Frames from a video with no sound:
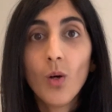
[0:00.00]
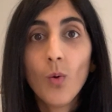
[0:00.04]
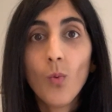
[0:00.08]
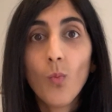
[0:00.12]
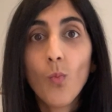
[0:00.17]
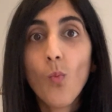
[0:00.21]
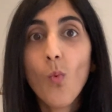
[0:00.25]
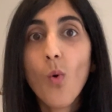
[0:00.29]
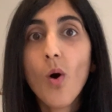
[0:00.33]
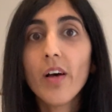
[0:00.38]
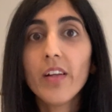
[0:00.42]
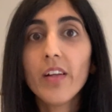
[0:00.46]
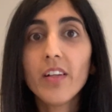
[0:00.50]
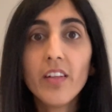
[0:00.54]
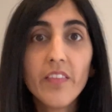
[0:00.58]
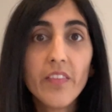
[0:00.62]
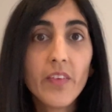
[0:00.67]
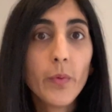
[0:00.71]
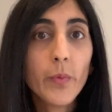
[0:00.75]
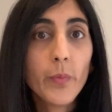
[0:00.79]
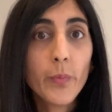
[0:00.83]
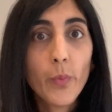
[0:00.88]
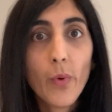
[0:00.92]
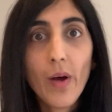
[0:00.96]
one of
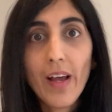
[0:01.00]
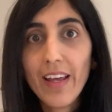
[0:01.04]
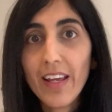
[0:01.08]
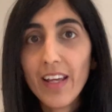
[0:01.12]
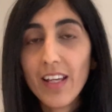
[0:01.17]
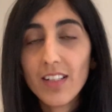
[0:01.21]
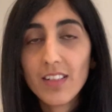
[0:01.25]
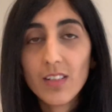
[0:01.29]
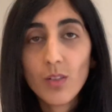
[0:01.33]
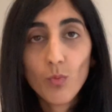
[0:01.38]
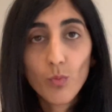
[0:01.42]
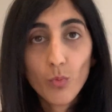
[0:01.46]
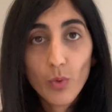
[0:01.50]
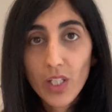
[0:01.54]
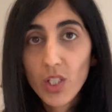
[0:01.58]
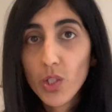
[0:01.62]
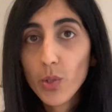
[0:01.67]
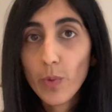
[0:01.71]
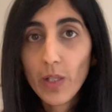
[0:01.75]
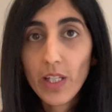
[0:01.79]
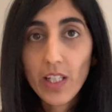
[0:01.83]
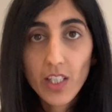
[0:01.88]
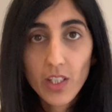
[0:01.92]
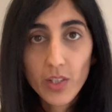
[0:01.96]
the ways in
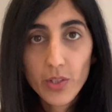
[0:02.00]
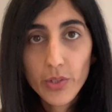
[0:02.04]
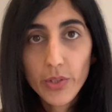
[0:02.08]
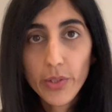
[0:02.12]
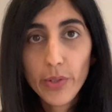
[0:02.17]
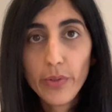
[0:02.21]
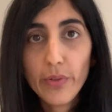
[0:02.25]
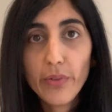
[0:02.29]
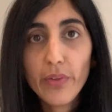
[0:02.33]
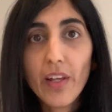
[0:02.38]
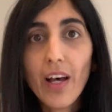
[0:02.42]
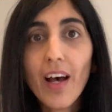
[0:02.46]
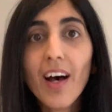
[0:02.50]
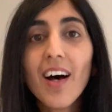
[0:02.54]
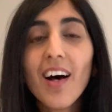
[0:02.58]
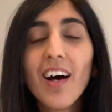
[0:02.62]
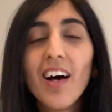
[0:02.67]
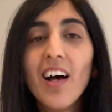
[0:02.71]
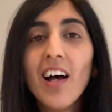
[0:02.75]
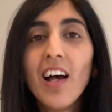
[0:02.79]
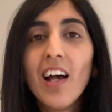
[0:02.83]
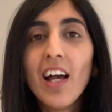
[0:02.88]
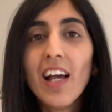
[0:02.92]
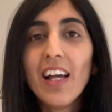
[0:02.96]
which we can do that
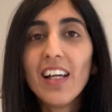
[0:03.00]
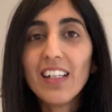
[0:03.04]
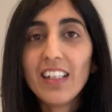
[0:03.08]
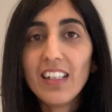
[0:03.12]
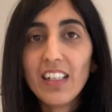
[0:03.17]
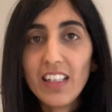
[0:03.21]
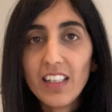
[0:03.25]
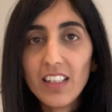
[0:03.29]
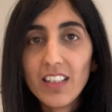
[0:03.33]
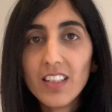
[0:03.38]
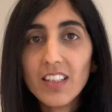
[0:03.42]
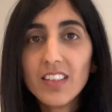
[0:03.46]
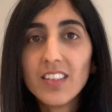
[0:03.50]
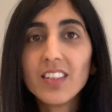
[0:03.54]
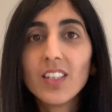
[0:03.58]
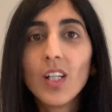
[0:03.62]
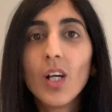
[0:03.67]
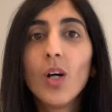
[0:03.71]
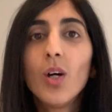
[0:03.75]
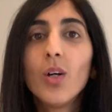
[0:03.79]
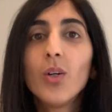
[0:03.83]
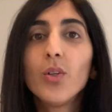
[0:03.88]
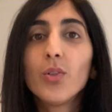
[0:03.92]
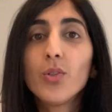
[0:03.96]
is
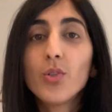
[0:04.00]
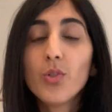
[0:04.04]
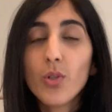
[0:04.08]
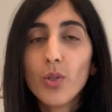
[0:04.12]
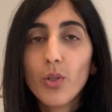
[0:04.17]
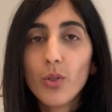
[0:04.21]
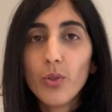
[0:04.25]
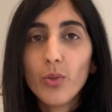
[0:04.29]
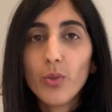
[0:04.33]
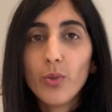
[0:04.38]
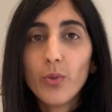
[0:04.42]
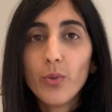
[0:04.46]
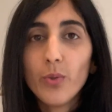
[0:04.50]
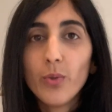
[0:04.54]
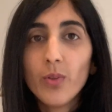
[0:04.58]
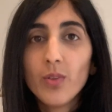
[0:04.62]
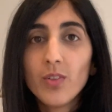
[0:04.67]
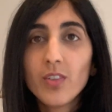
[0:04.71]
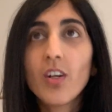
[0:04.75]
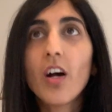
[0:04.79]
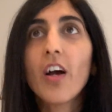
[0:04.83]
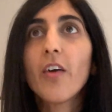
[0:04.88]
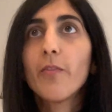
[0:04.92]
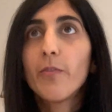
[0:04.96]
to
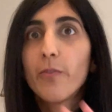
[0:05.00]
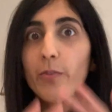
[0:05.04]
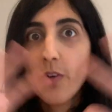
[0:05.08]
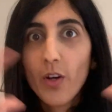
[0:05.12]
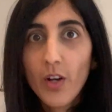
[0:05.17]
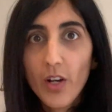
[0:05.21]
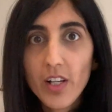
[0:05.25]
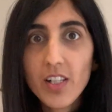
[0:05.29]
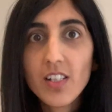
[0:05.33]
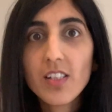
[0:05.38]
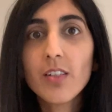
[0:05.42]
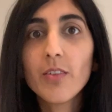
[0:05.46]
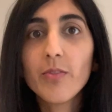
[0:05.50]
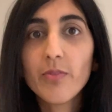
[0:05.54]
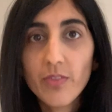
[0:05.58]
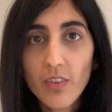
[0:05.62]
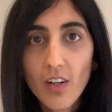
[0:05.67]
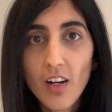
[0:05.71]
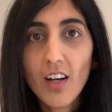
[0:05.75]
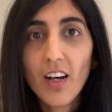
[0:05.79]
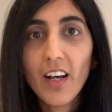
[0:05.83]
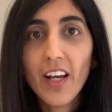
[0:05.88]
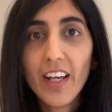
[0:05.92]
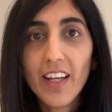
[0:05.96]

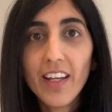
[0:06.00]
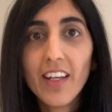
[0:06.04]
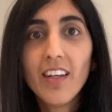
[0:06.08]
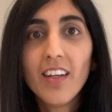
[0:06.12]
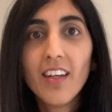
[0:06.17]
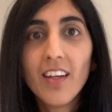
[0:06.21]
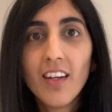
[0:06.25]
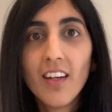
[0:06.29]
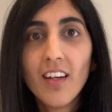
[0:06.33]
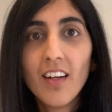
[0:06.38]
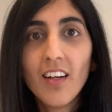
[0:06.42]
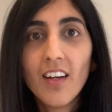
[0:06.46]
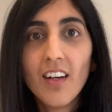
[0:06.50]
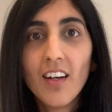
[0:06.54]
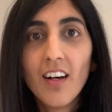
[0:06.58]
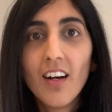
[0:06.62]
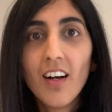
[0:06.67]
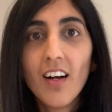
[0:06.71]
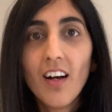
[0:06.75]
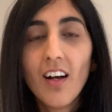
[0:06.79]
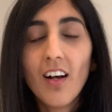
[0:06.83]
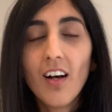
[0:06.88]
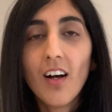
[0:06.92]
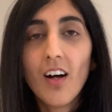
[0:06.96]
diversify
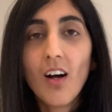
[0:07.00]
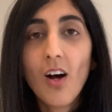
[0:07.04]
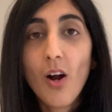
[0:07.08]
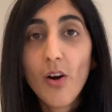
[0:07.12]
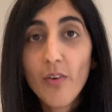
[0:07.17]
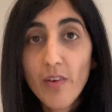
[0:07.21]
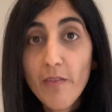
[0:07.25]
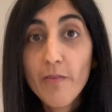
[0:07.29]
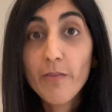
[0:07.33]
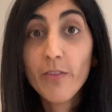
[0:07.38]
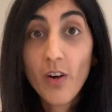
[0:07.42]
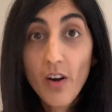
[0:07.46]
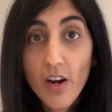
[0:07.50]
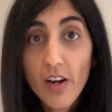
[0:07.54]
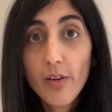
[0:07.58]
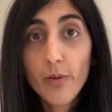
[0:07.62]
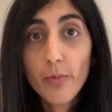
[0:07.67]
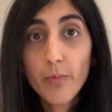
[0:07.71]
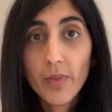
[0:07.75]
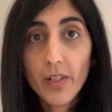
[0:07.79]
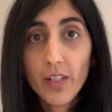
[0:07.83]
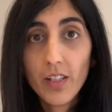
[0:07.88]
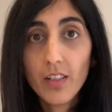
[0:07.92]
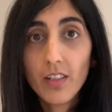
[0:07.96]
our
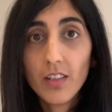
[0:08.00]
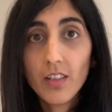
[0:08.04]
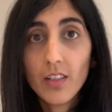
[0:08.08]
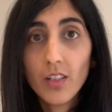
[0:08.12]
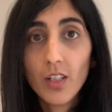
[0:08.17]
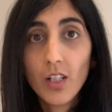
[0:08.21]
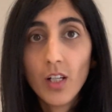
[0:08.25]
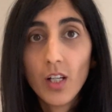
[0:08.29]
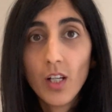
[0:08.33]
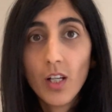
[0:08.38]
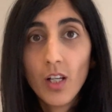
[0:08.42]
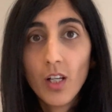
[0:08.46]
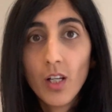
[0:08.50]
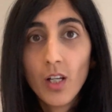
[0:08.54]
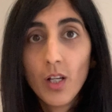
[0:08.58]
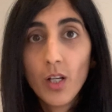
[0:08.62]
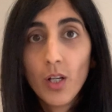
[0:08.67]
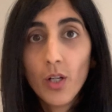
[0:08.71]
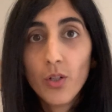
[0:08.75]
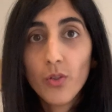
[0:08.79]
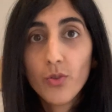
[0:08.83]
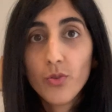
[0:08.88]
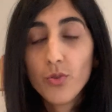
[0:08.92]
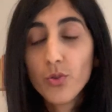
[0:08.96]
environment,
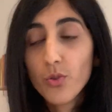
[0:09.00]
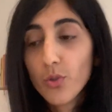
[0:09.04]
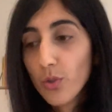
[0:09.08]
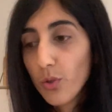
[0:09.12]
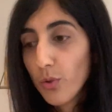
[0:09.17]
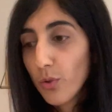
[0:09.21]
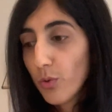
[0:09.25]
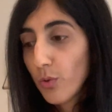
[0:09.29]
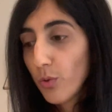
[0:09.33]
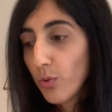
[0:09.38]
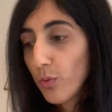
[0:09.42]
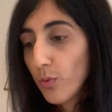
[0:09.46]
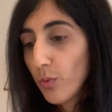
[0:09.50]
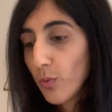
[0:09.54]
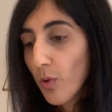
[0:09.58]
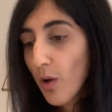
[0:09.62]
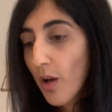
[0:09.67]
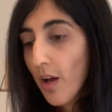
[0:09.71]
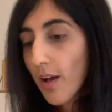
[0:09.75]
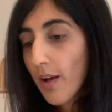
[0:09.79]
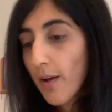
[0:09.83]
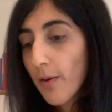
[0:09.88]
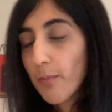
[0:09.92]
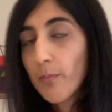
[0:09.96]
to
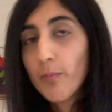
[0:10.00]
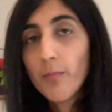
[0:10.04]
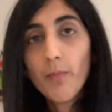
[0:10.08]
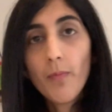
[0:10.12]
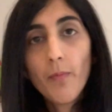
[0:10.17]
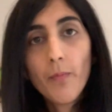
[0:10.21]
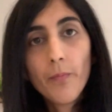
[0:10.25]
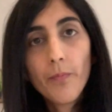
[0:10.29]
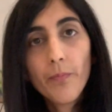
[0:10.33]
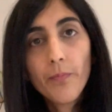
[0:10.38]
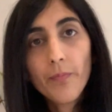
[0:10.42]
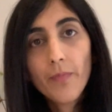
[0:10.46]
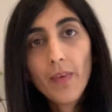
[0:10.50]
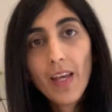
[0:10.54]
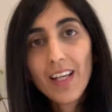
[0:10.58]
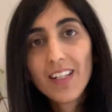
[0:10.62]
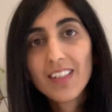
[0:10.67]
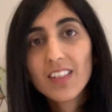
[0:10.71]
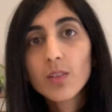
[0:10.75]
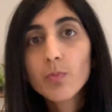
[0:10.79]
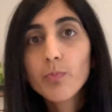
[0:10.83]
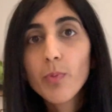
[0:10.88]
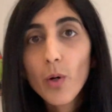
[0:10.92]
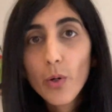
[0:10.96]

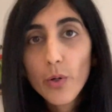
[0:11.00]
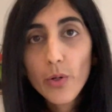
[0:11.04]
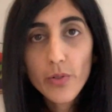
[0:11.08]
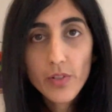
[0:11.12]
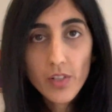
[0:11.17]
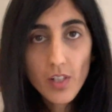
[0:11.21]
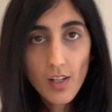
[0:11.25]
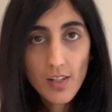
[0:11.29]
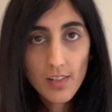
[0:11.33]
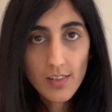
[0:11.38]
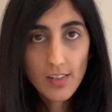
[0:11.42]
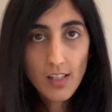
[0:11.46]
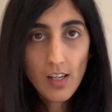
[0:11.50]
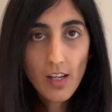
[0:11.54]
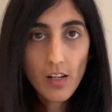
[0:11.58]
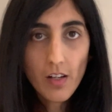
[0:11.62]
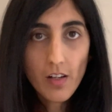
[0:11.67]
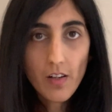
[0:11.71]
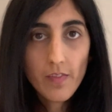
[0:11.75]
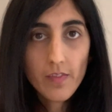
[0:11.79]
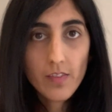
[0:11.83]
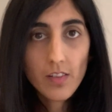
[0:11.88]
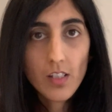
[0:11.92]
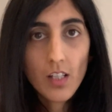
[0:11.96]
expose
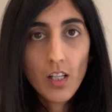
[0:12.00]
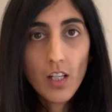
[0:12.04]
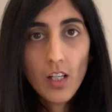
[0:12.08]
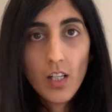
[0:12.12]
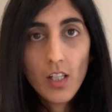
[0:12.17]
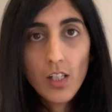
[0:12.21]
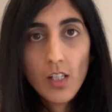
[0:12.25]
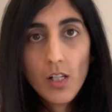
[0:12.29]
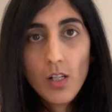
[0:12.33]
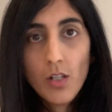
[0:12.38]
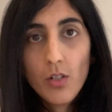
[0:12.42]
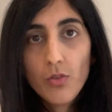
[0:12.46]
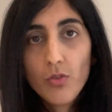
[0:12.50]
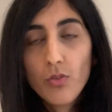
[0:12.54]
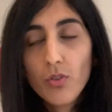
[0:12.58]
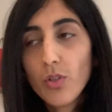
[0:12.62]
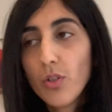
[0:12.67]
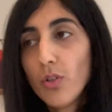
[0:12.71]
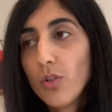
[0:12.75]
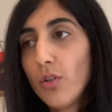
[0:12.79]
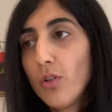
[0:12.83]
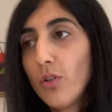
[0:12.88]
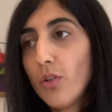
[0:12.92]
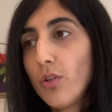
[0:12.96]
ourselves
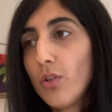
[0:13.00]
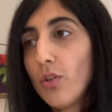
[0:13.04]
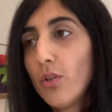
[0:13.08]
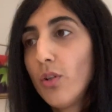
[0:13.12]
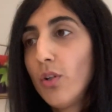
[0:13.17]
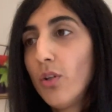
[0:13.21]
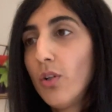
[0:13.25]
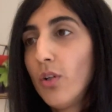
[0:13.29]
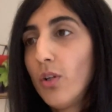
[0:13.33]
to